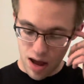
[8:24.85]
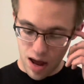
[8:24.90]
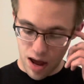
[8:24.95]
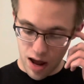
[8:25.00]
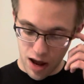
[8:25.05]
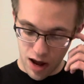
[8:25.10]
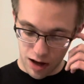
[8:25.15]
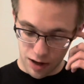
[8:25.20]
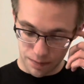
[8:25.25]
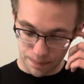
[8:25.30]

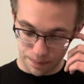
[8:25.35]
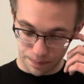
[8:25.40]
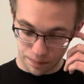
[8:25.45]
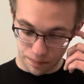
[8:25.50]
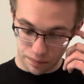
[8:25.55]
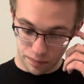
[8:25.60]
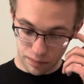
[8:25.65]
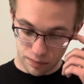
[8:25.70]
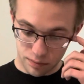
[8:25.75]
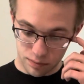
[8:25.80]
And
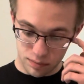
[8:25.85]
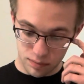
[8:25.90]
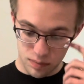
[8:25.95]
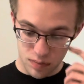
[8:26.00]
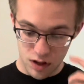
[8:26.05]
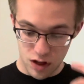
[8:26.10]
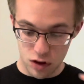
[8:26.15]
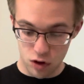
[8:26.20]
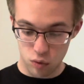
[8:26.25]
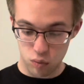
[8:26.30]

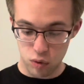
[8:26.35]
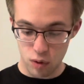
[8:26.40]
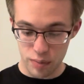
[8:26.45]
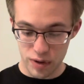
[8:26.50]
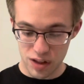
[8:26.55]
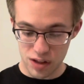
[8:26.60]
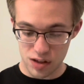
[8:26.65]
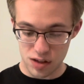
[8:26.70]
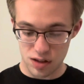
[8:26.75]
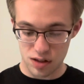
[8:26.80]
the
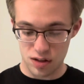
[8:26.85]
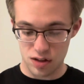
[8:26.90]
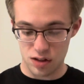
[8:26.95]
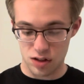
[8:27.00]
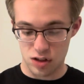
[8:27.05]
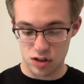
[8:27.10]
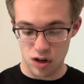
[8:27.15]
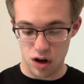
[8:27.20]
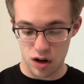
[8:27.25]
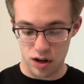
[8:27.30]
woman's
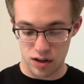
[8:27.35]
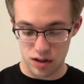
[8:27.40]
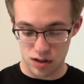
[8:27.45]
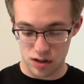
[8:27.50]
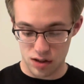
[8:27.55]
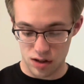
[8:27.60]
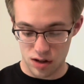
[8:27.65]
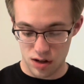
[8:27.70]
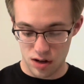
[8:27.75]
sons,